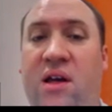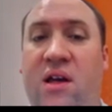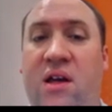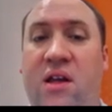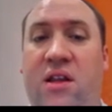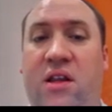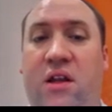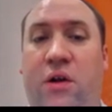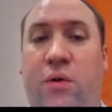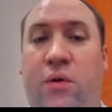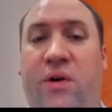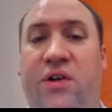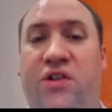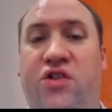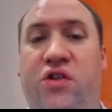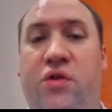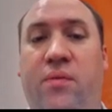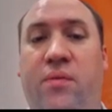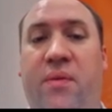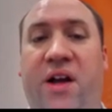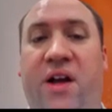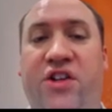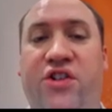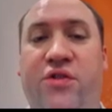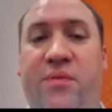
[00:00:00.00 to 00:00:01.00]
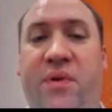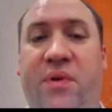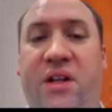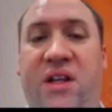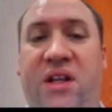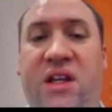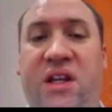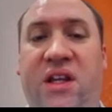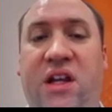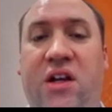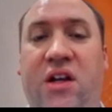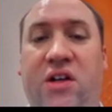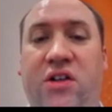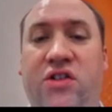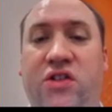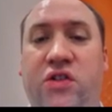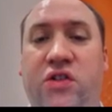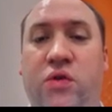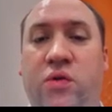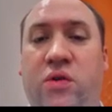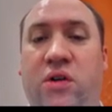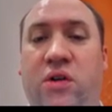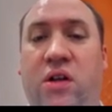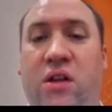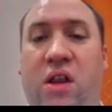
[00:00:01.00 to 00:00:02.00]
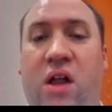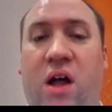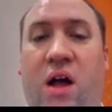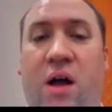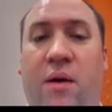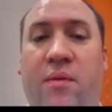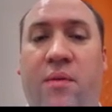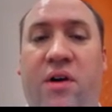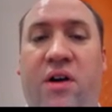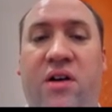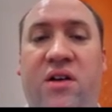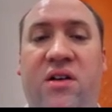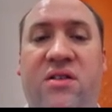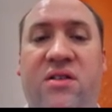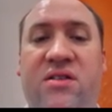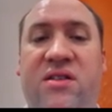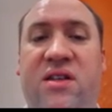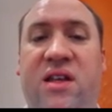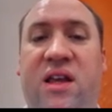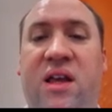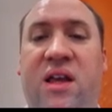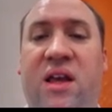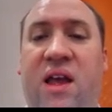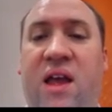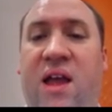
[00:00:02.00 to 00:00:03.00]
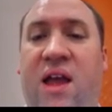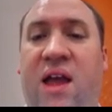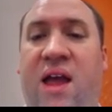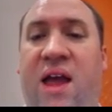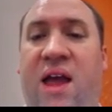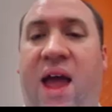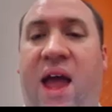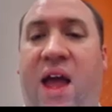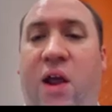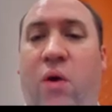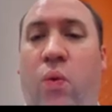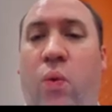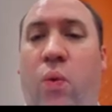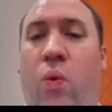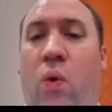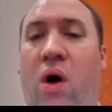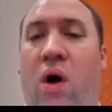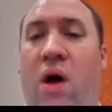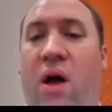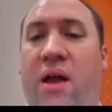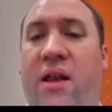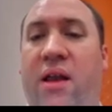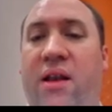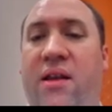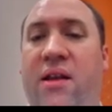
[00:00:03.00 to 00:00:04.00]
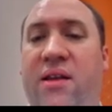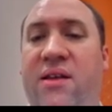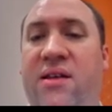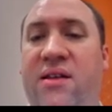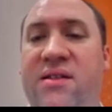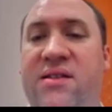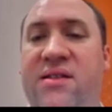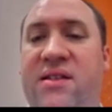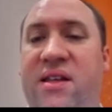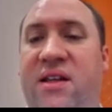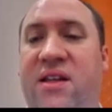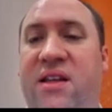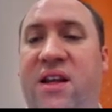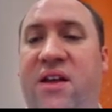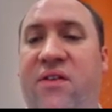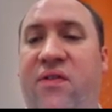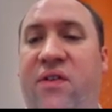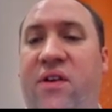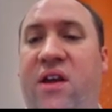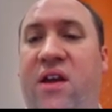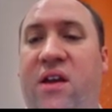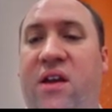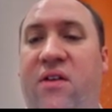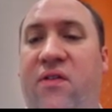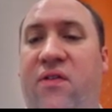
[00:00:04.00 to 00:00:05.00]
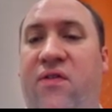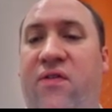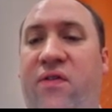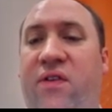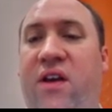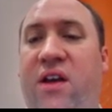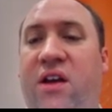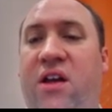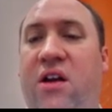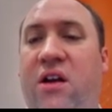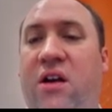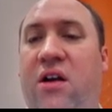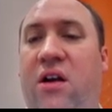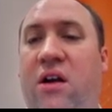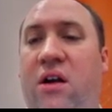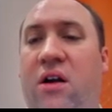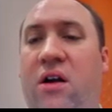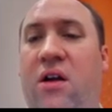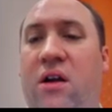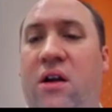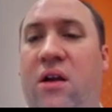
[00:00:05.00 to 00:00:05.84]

The original measurement here, 2 kilometers, had 1 significant figure,